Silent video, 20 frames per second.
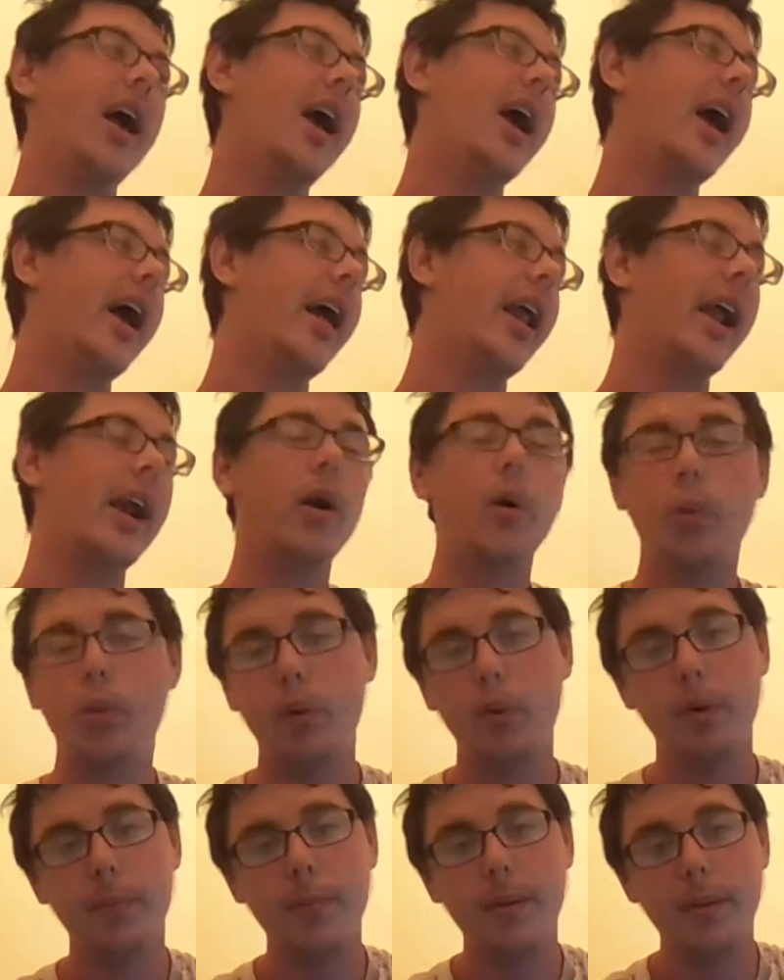and I don't
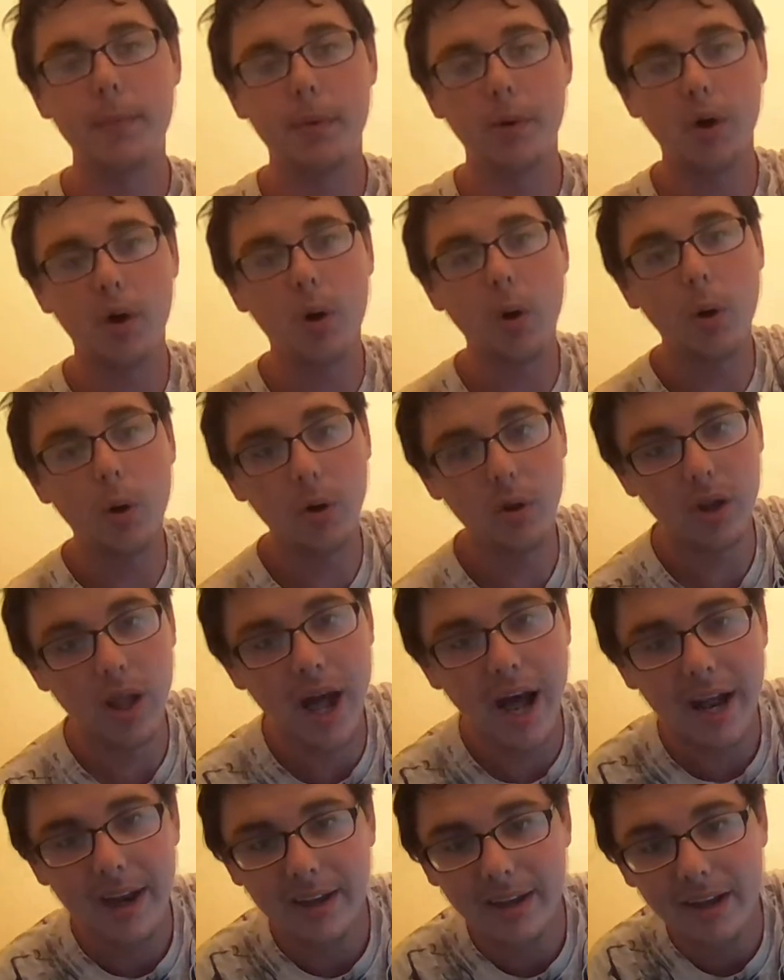really remember a whole
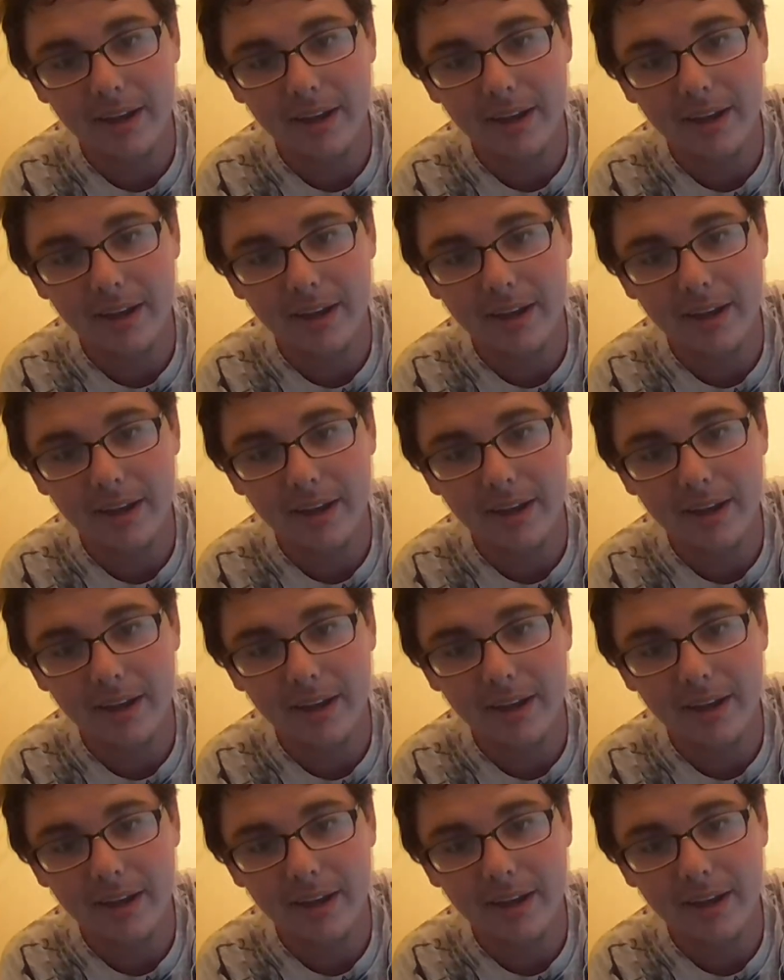lot,